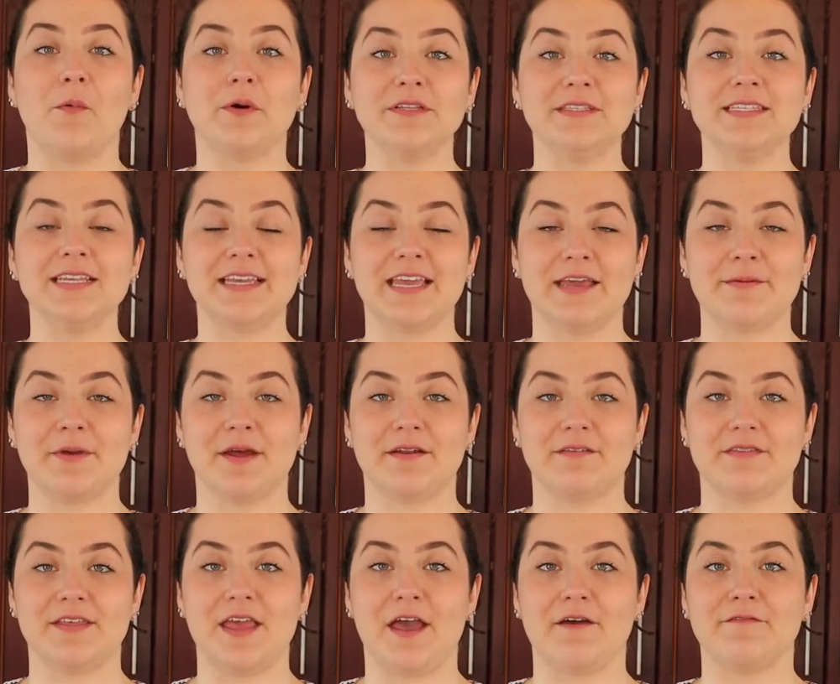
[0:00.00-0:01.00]
Once it came out
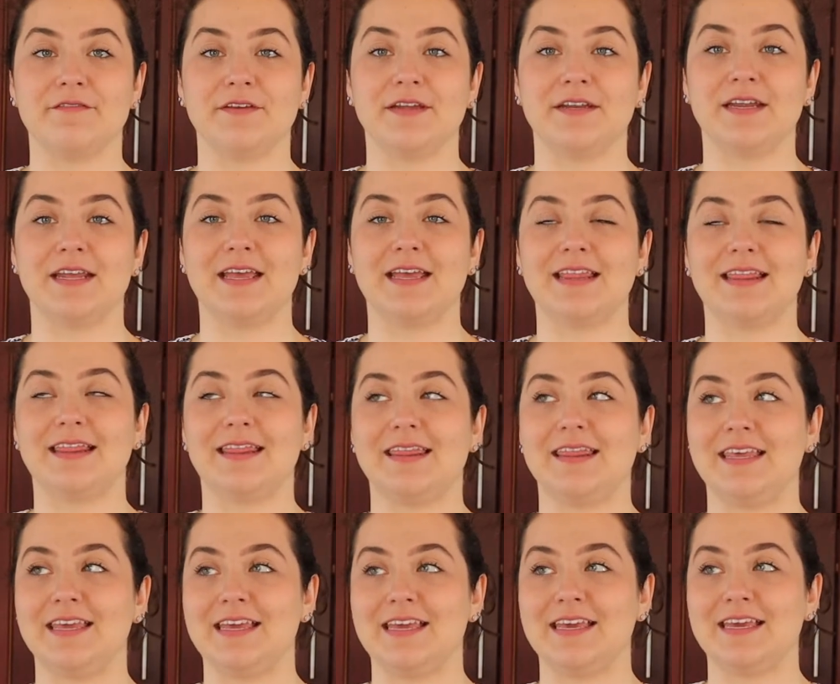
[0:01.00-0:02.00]
of the oven,
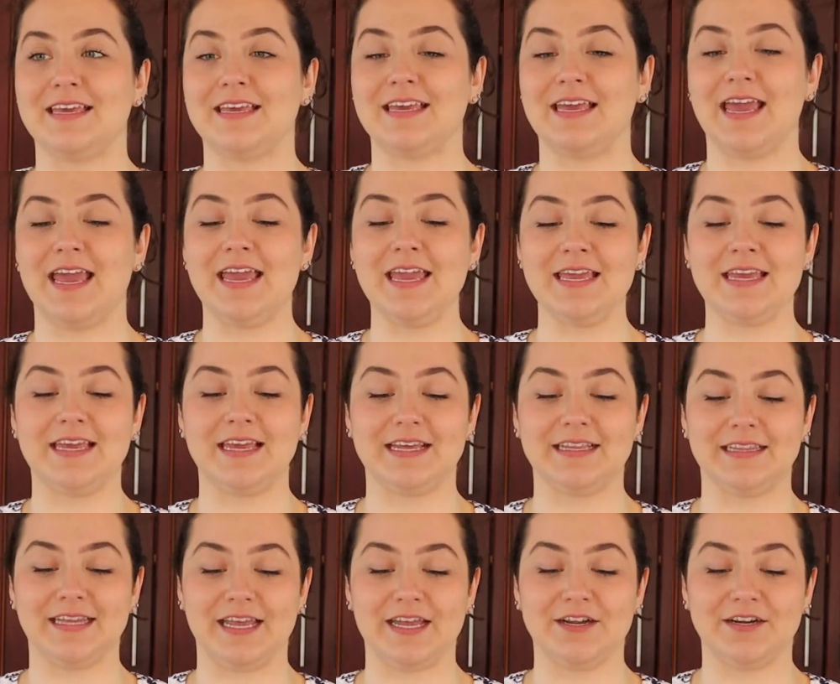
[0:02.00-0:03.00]
the
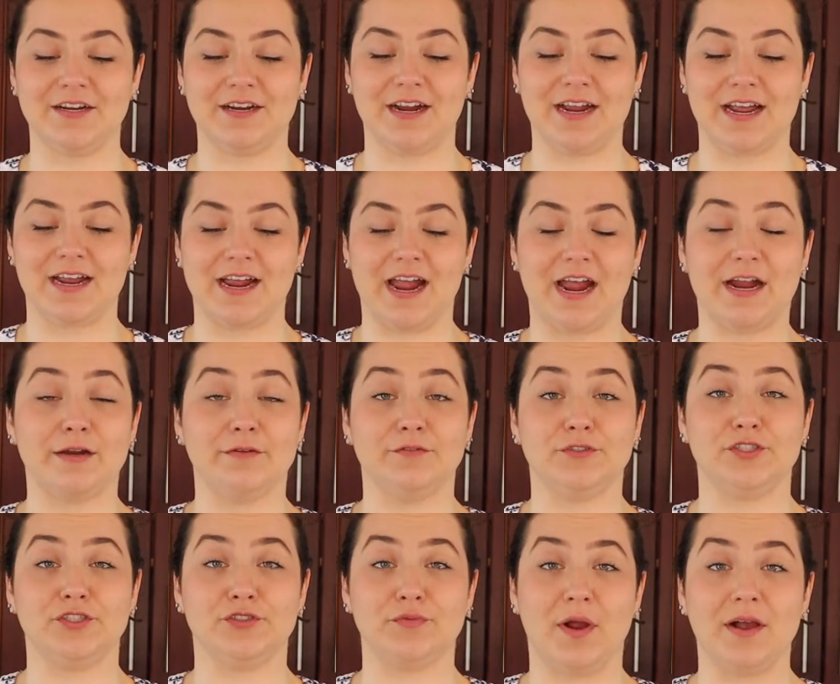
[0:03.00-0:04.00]
cake layer kind of
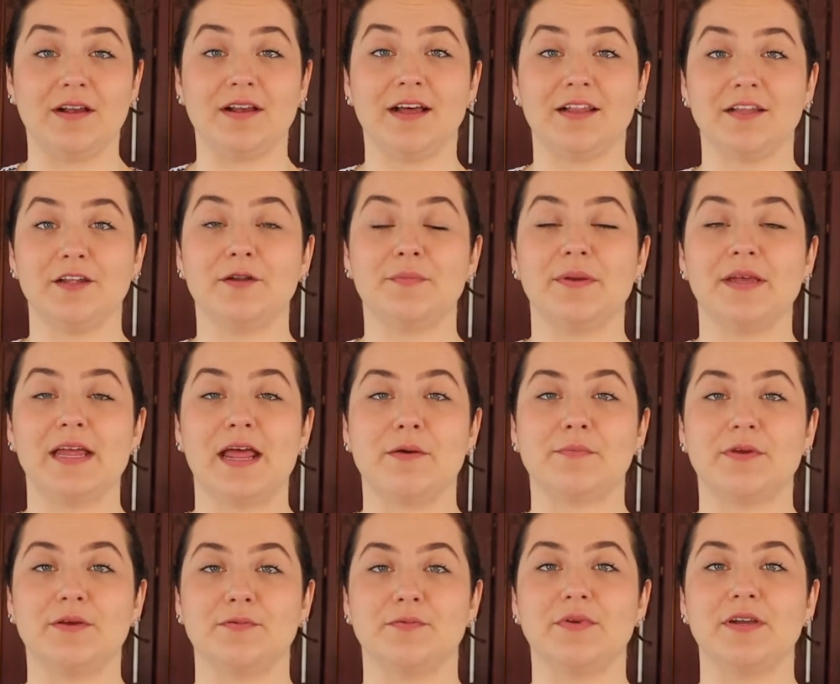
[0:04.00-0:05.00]
shrunk a little bit,
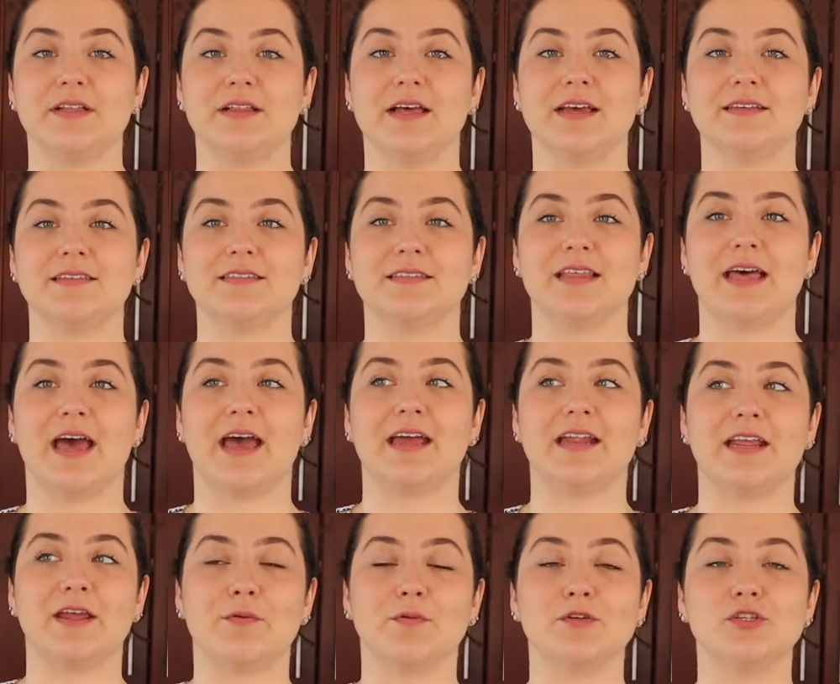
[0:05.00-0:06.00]
and we realized
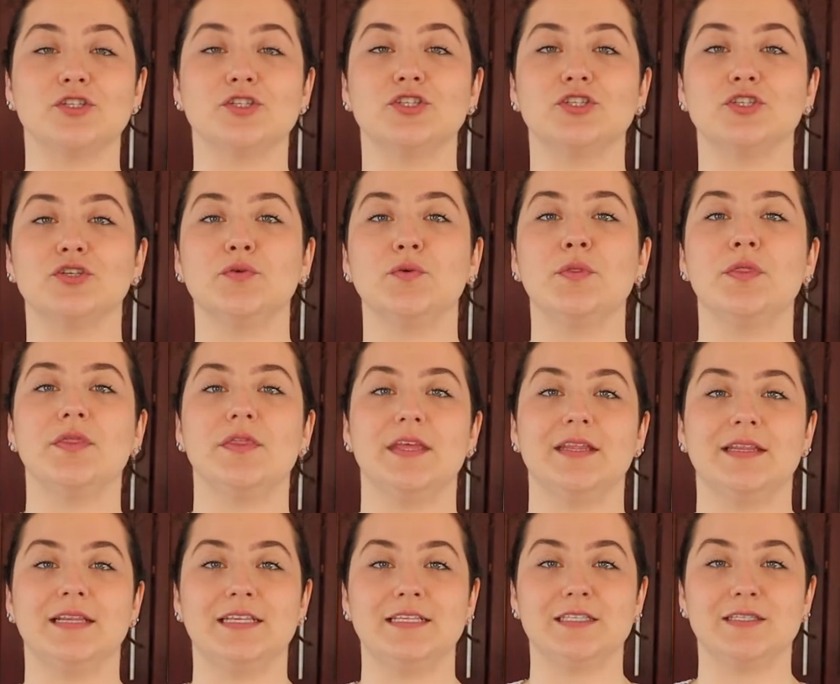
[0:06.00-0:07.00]
that it was too
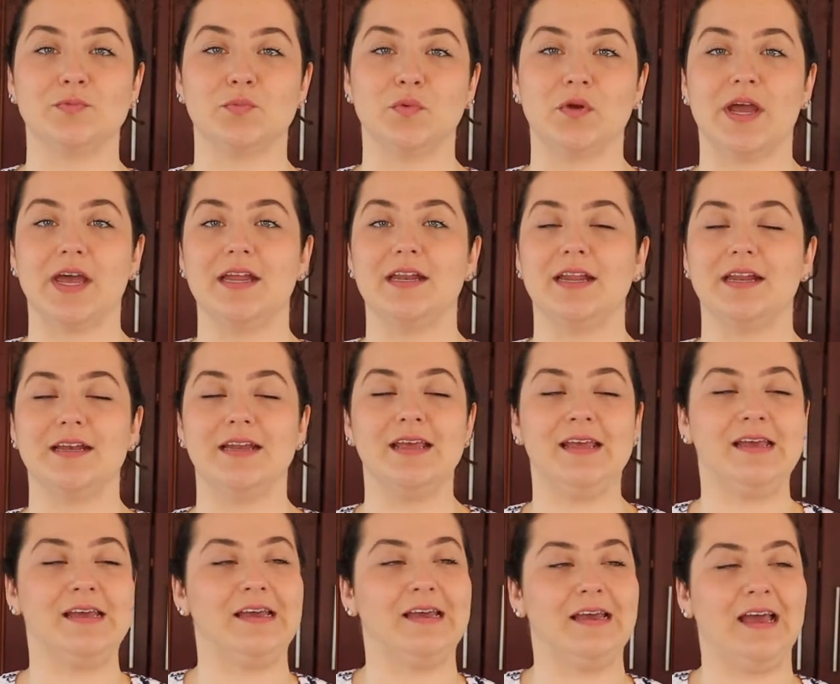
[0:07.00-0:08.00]
thinly spread, and
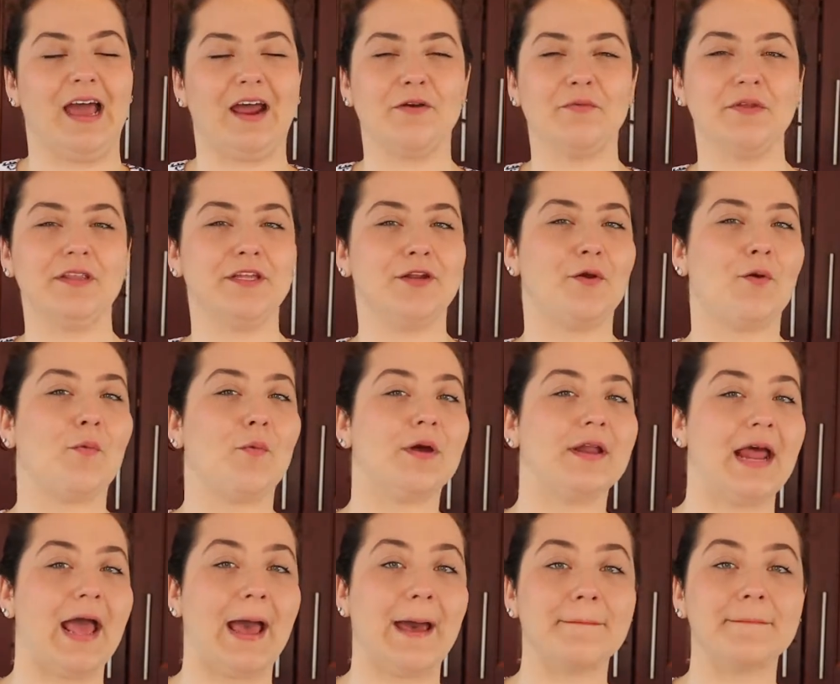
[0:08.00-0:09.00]
I don't really know
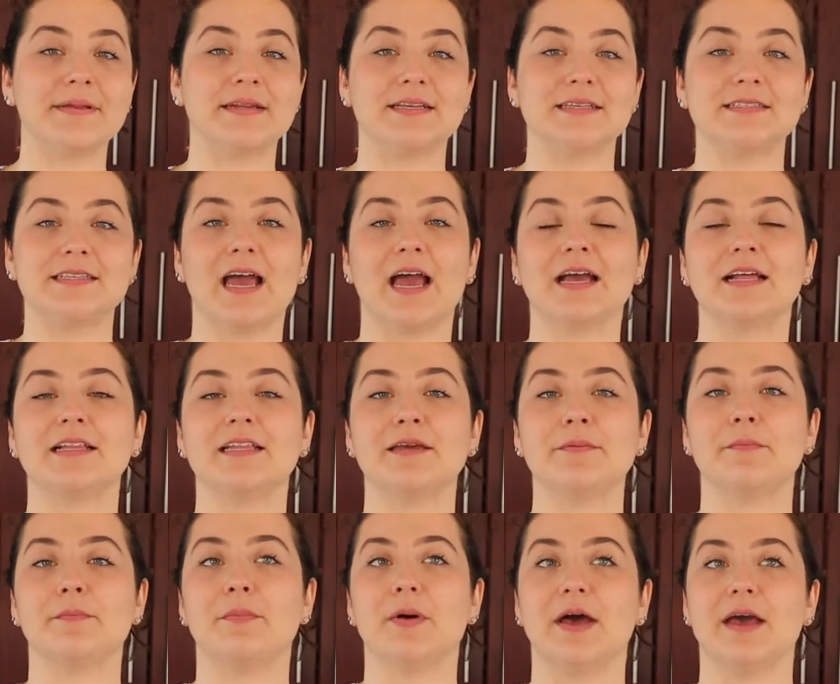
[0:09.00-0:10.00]
what happened exactly,
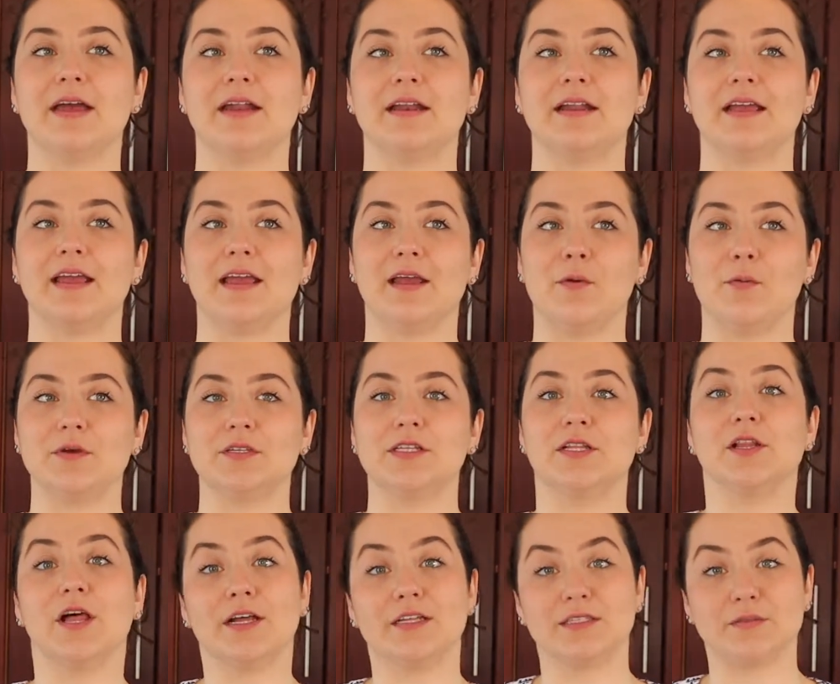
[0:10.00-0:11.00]
but it was
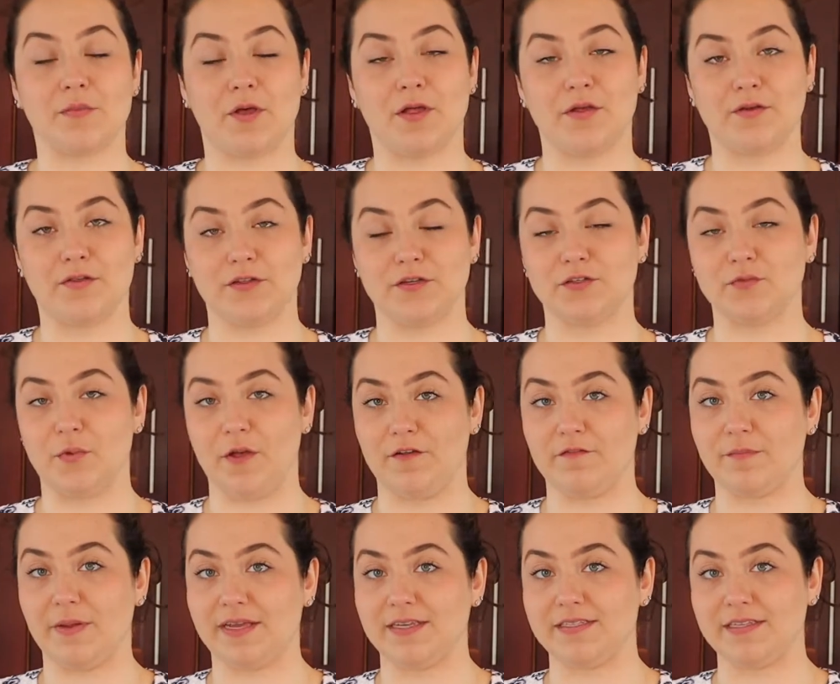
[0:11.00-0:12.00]
a lot smaller than
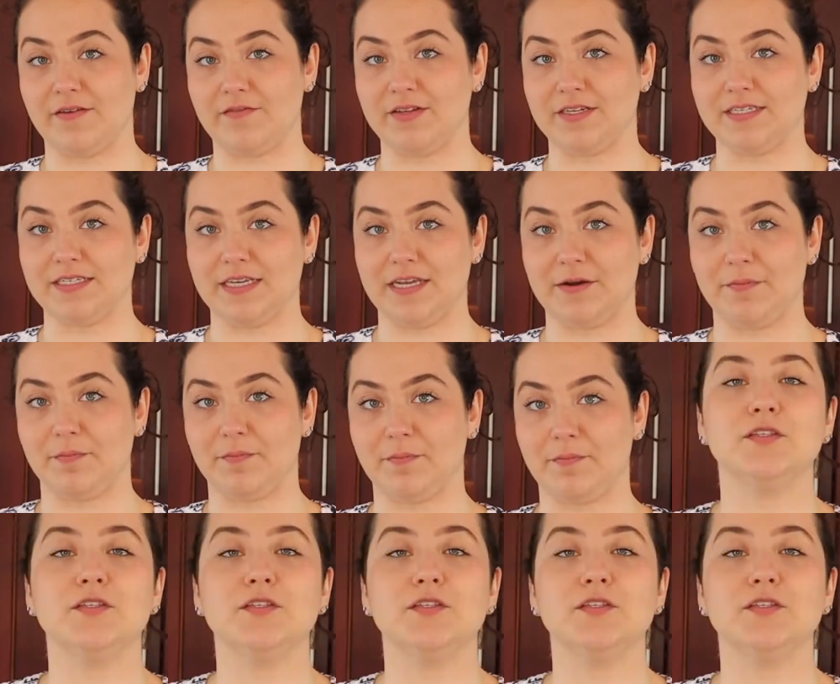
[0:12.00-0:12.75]
12 by 17.